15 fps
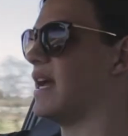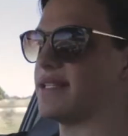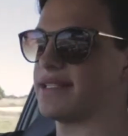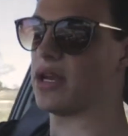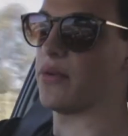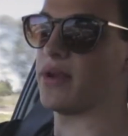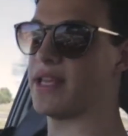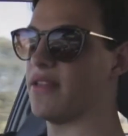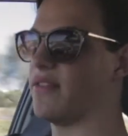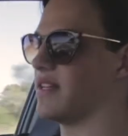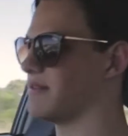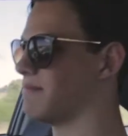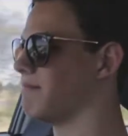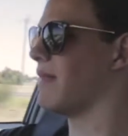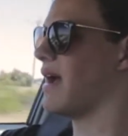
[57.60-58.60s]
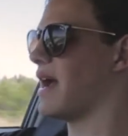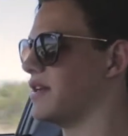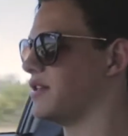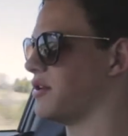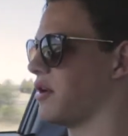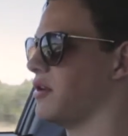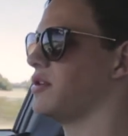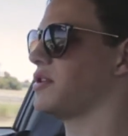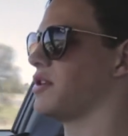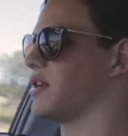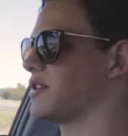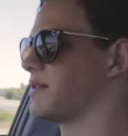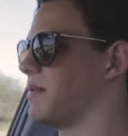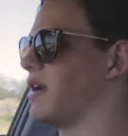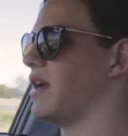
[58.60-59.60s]
So we get these mad drone
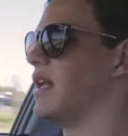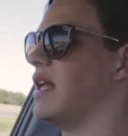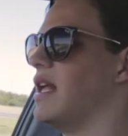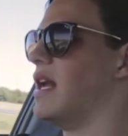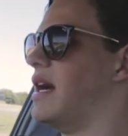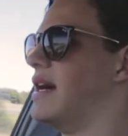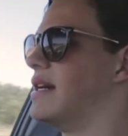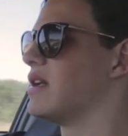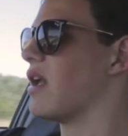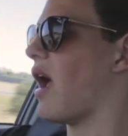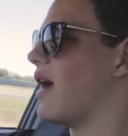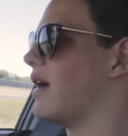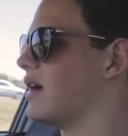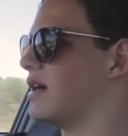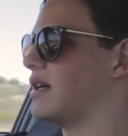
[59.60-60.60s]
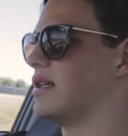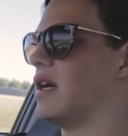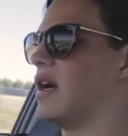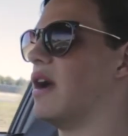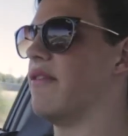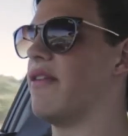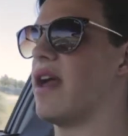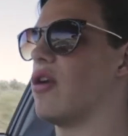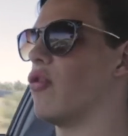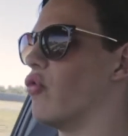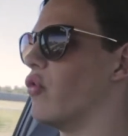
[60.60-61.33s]
shots, but I've had a